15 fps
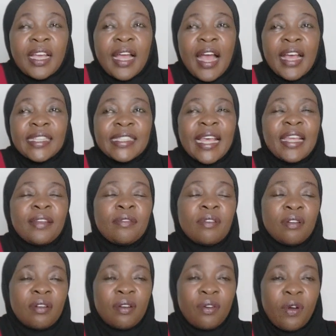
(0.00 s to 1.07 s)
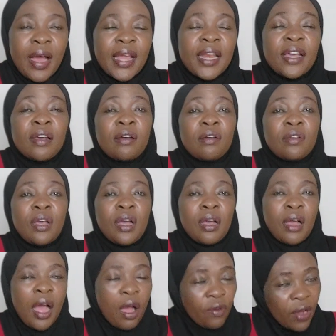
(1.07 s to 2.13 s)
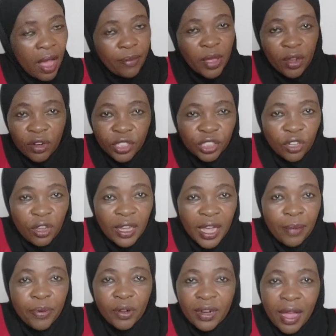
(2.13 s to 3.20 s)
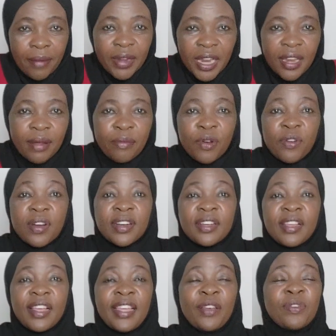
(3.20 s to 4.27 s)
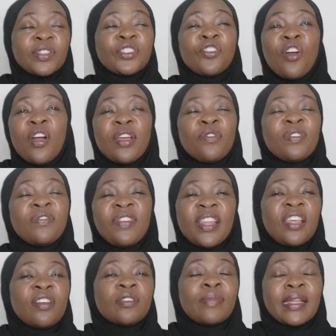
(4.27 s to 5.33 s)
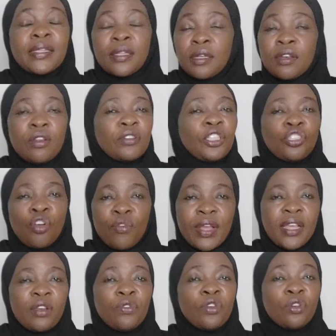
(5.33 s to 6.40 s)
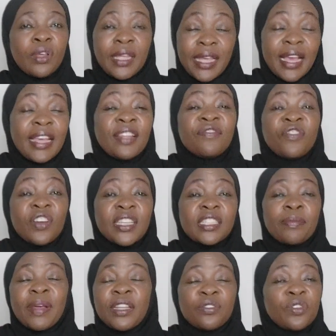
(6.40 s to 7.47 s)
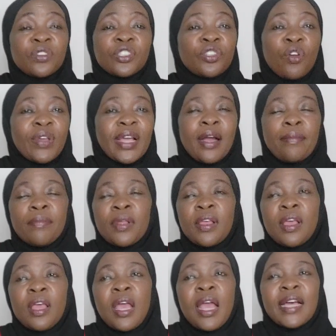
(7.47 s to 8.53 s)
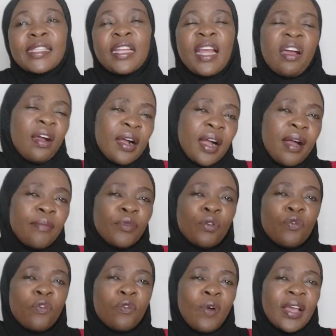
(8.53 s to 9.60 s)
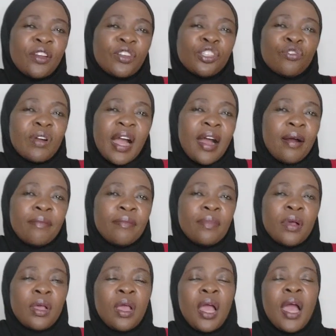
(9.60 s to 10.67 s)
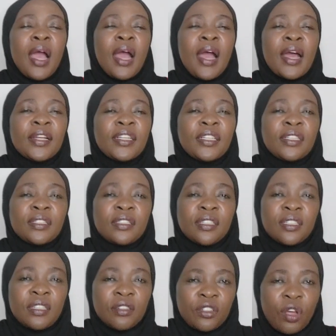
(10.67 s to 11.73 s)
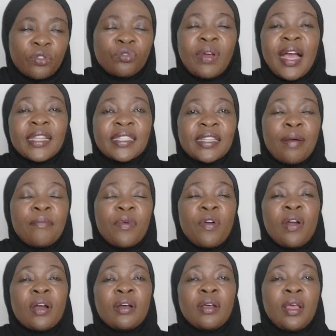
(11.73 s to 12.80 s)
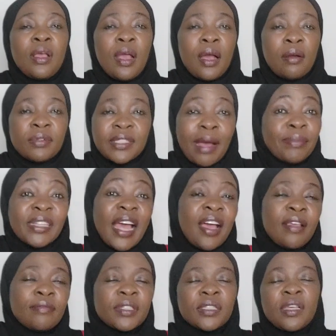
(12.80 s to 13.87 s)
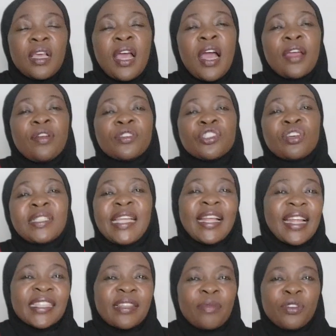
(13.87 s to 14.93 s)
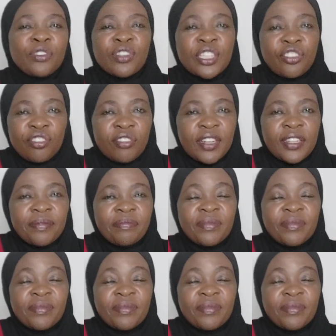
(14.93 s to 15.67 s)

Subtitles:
I said, Unwana, how come you're not showing up on camera anymore? He was going with videos, but not showing. You could hear his voice, but he's not showing up. I said, how come? Why don't you come and talk to us some more? Sometimes, and also tell us about your story.